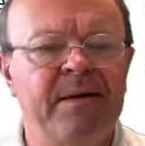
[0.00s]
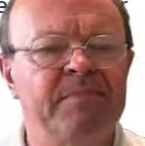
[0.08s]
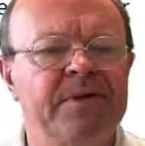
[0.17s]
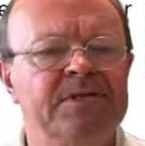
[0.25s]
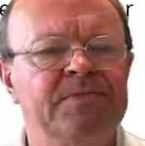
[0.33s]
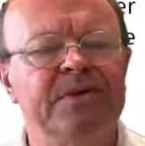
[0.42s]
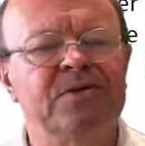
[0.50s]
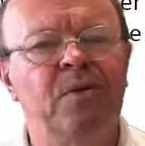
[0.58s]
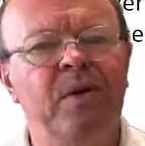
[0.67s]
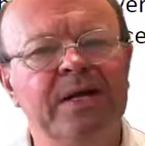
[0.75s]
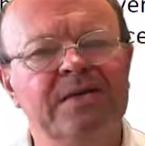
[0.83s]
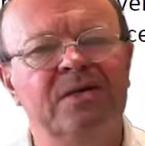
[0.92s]
numbers
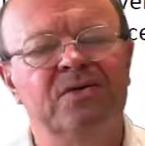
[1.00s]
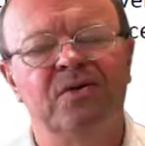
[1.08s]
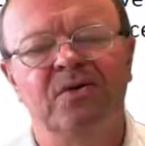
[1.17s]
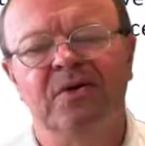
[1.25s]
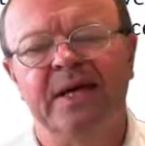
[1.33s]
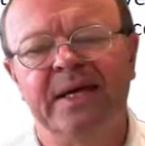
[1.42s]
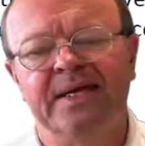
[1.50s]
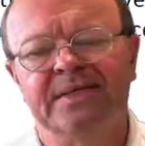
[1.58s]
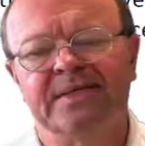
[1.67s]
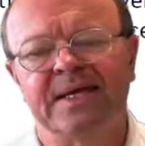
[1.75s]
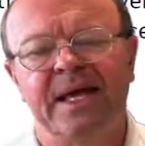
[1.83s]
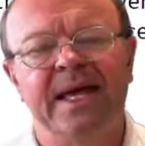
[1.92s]
between the 2
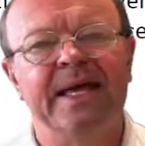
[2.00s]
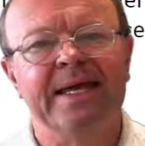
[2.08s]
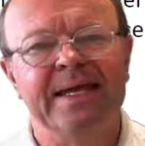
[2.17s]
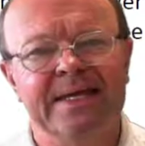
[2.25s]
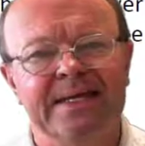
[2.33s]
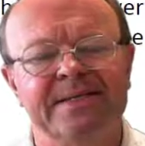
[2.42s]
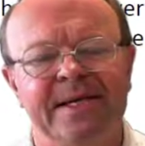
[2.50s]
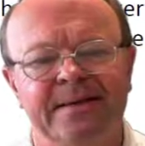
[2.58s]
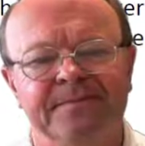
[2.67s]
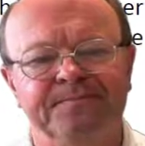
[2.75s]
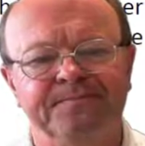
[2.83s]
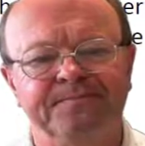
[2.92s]
years easier.